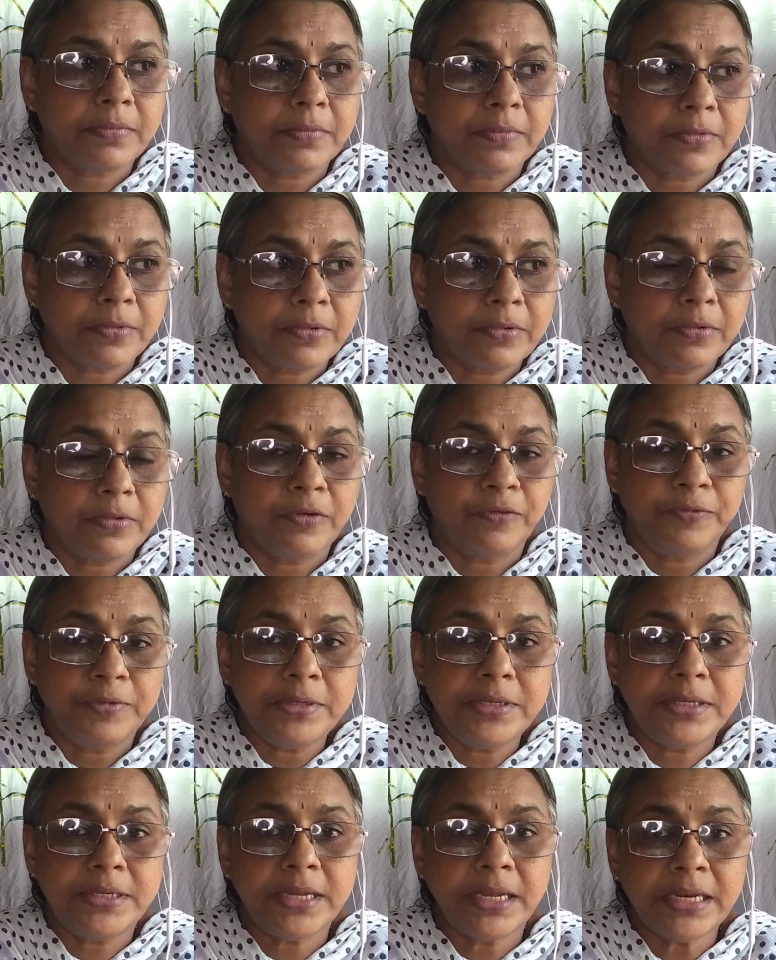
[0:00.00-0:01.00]

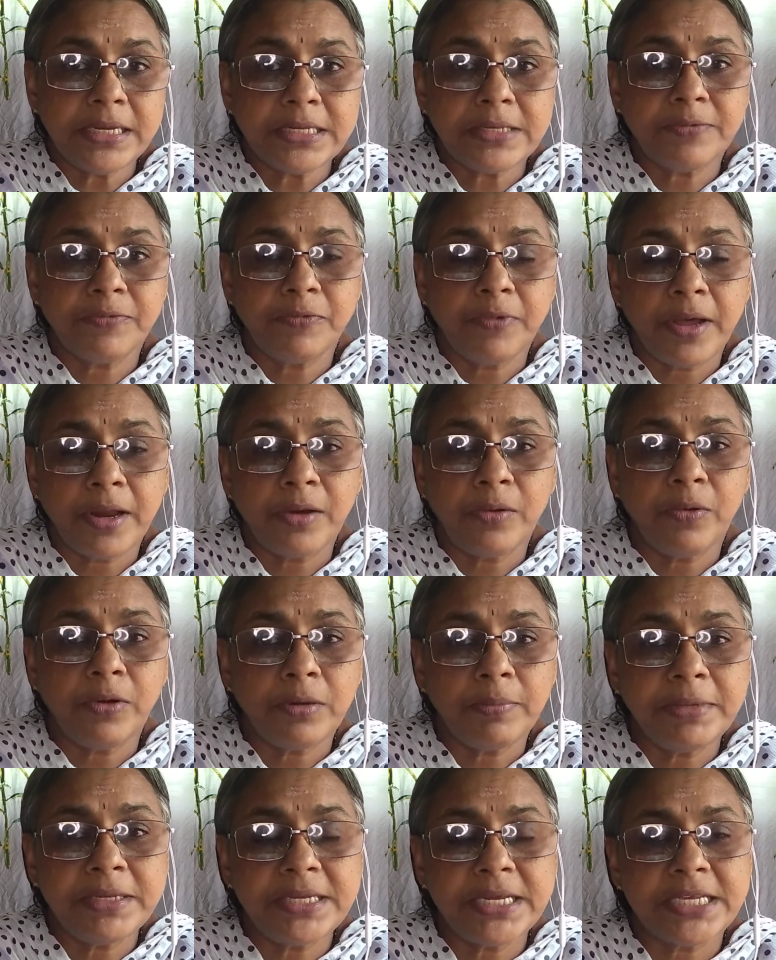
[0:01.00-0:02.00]
officials who are not
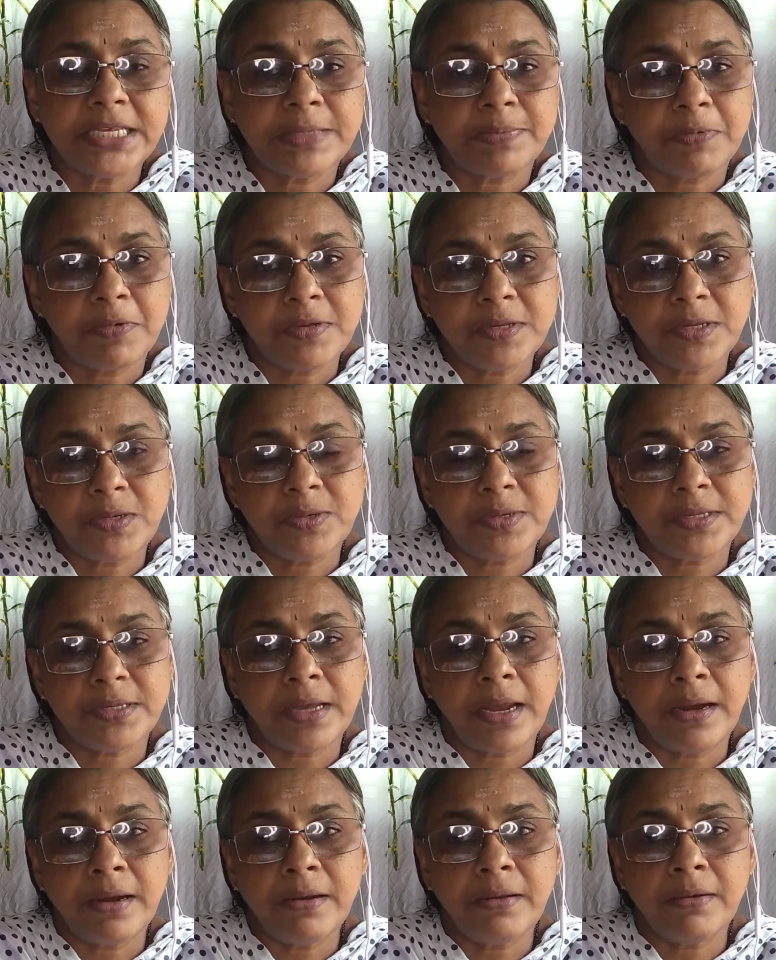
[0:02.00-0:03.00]
much exposed to
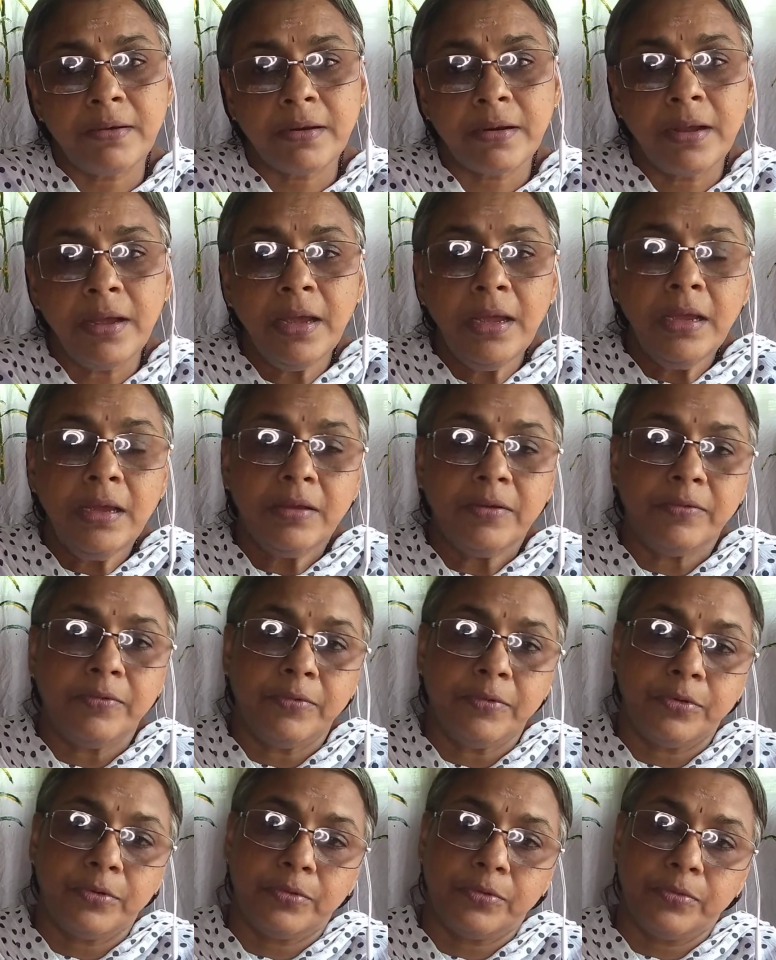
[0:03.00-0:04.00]
sun or
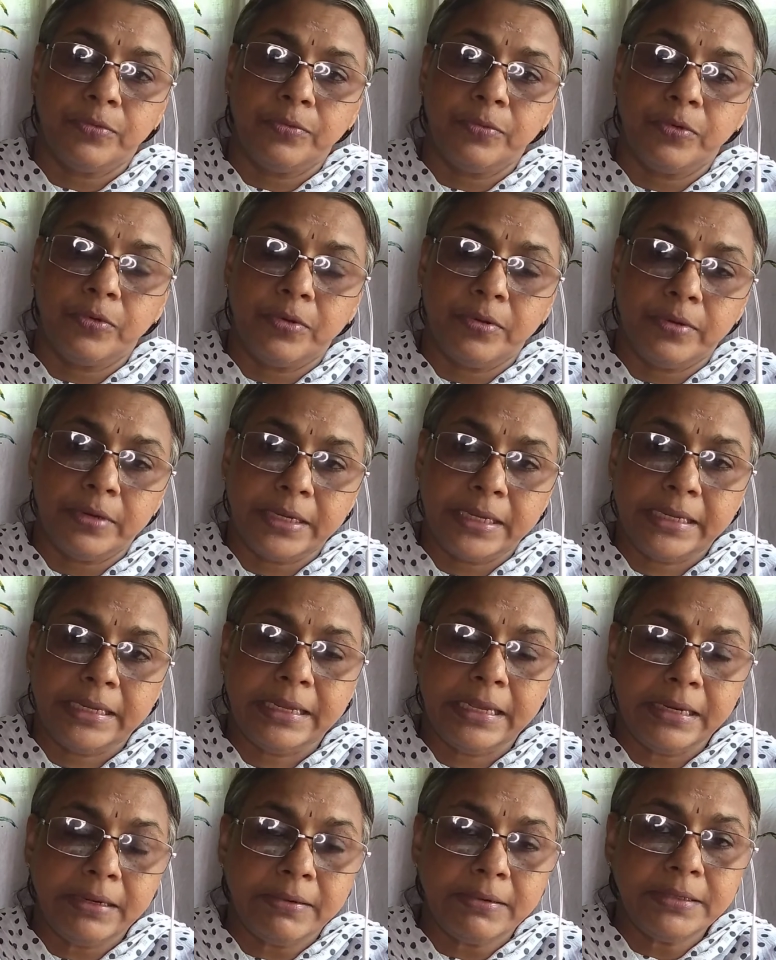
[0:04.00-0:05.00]
who
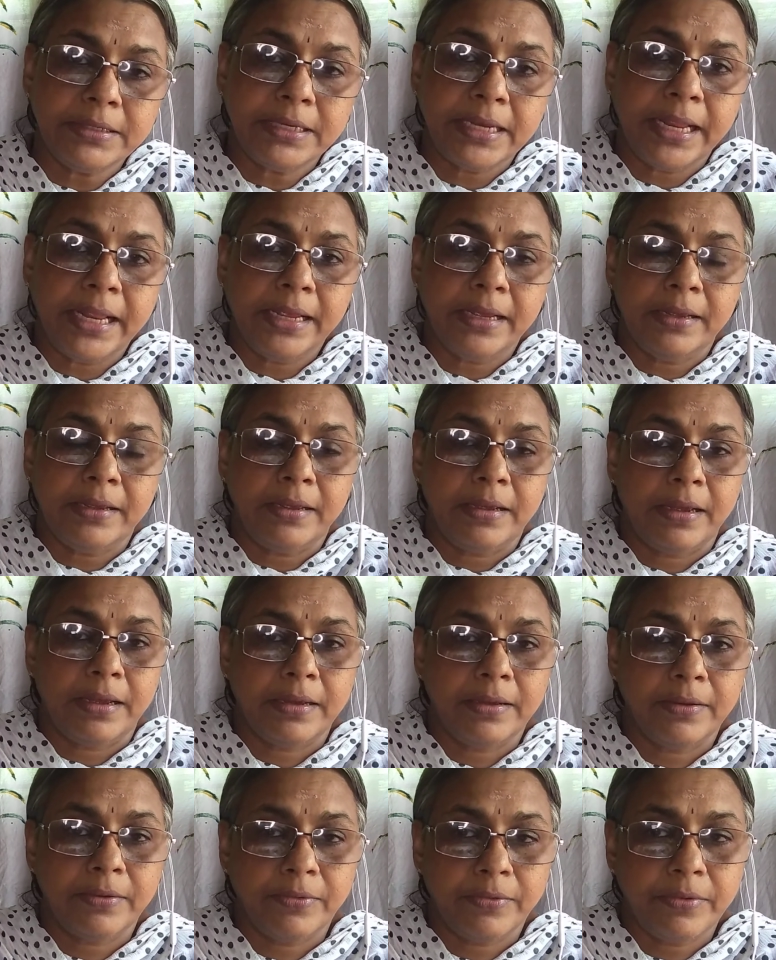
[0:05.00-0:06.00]
cannot take
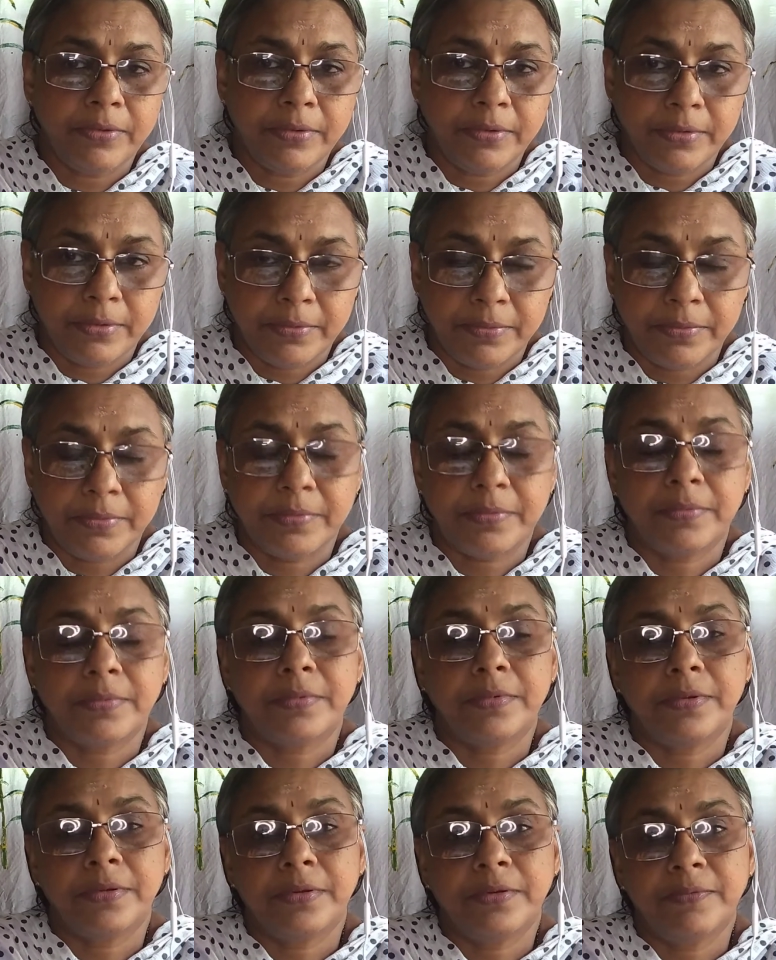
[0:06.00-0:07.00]

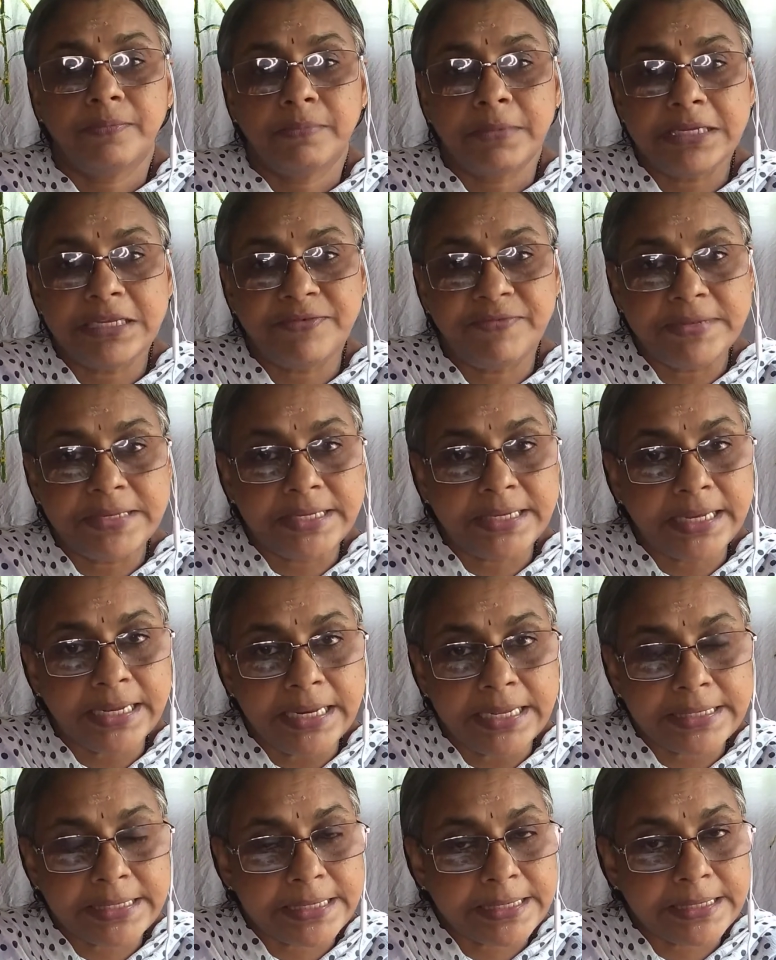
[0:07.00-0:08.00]
much physical
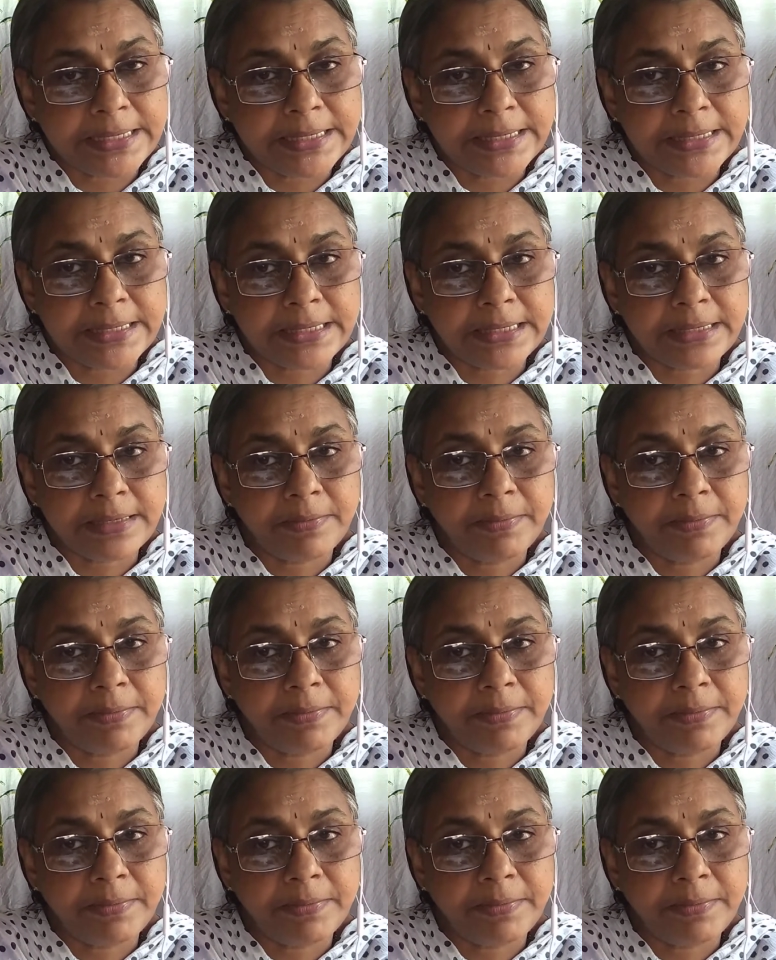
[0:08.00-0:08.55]
exercises.